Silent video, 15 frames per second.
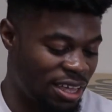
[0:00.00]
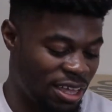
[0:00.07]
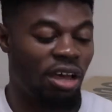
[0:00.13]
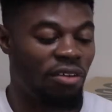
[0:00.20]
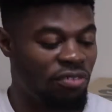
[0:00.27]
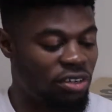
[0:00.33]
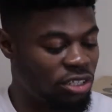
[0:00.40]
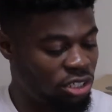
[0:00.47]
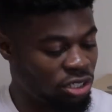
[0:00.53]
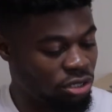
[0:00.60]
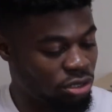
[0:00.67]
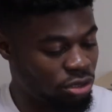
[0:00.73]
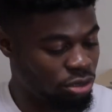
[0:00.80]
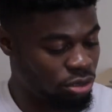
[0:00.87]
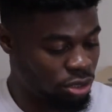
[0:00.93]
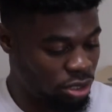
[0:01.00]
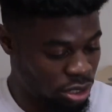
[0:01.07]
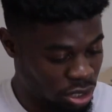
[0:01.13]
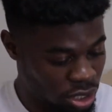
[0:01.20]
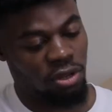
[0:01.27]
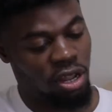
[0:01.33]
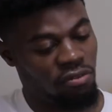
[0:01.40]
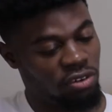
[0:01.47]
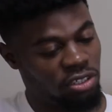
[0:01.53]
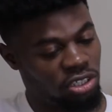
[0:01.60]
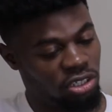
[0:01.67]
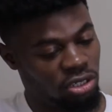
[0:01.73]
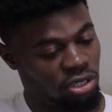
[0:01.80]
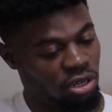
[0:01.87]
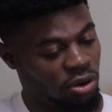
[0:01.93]
Love your shoes, love what
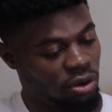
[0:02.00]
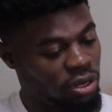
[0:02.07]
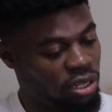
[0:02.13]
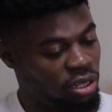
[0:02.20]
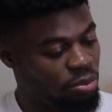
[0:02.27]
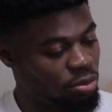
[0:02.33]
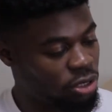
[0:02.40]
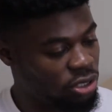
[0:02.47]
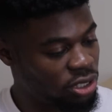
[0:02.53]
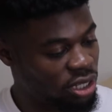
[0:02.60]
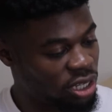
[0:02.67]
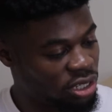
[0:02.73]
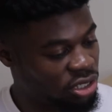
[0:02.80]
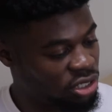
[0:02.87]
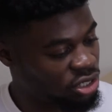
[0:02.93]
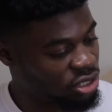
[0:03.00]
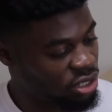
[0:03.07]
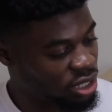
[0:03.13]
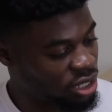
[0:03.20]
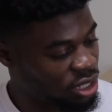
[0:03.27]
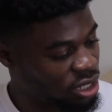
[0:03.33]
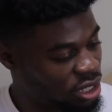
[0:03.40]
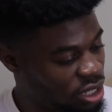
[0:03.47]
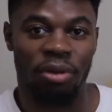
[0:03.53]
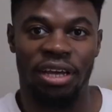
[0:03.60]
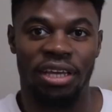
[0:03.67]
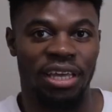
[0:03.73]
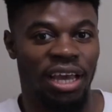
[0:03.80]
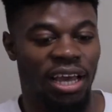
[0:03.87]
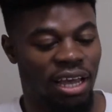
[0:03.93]
you're doing in the music industry,
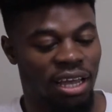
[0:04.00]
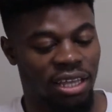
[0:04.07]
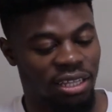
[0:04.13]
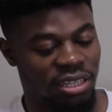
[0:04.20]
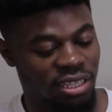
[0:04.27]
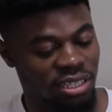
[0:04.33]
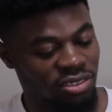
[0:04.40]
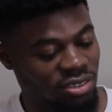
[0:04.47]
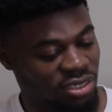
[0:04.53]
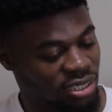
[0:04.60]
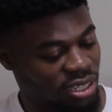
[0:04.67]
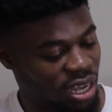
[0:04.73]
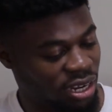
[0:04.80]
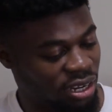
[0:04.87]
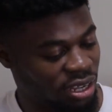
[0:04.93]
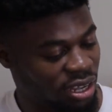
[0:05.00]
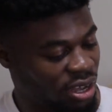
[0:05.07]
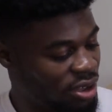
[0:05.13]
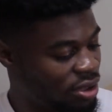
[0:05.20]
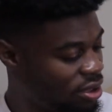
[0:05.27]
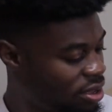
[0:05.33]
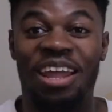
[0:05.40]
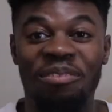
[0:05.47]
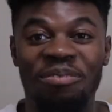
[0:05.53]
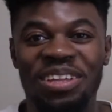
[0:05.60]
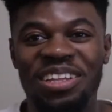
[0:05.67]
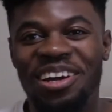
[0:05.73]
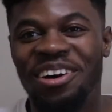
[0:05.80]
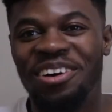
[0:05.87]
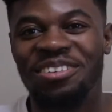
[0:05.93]
but yeah, this one's gotta go. Let me
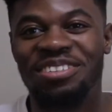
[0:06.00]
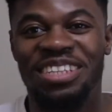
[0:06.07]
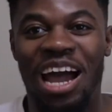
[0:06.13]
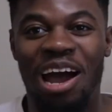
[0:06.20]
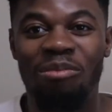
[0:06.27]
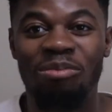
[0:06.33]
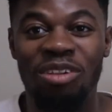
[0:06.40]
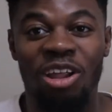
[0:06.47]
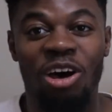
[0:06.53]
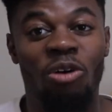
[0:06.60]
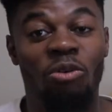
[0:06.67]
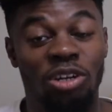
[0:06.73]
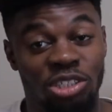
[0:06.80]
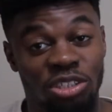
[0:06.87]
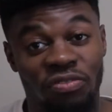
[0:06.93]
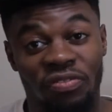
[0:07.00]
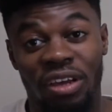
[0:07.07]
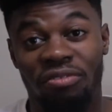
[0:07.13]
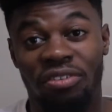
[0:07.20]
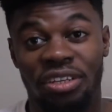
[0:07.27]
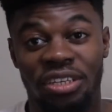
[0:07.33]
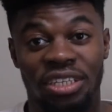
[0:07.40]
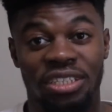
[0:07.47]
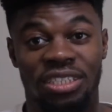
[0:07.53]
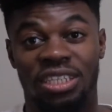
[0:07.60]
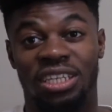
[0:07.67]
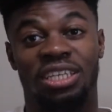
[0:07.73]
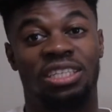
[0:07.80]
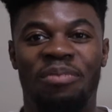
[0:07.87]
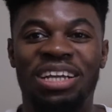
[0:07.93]
know down below what your favorite
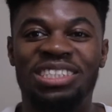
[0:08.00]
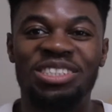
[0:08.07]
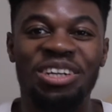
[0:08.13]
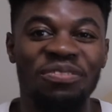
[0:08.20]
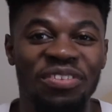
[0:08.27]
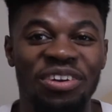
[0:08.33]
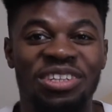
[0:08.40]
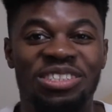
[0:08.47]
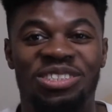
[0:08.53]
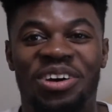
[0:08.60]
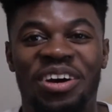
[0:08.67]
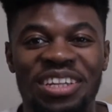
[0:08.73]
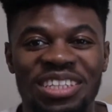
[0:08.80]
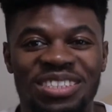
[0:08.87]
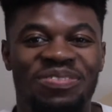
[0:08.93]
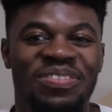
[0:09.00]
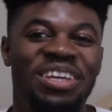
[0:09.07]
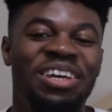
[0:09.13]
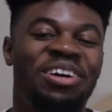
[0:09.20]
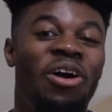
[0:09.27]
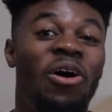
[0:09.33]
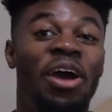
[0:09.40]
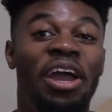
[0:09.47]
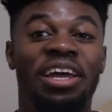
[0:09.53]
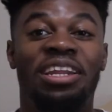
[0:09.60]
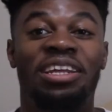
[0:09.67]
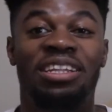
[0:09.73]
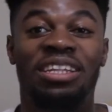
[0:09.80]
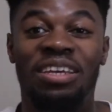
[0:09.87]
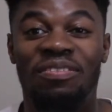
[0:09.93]
Yeezy is. Make sure if you're enjoying this video, go ahead
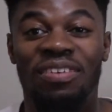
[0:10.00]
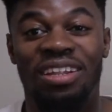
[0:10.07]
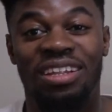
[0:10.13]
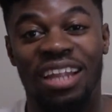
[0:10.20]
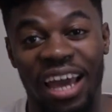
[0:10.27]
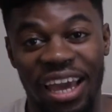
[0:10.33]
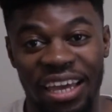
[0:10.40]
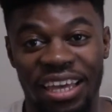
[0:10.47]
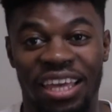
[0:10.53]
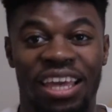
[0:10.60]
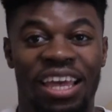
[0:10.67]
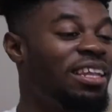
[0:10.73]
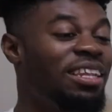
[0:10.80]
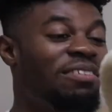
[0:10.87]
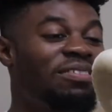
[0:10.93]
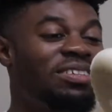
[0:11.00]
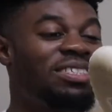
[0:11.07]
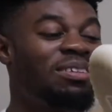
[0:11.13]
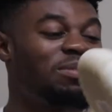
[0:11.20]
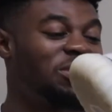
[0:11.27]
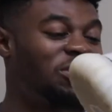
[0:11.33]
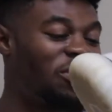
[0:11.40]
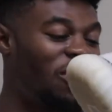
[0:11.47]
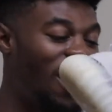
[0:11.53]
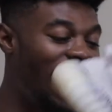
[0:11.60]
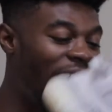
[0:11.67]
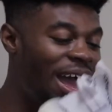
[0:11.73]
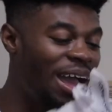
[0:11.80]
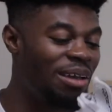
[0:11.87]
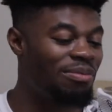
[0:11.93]
and leave a like, leave a
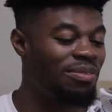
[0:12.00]
subscribe.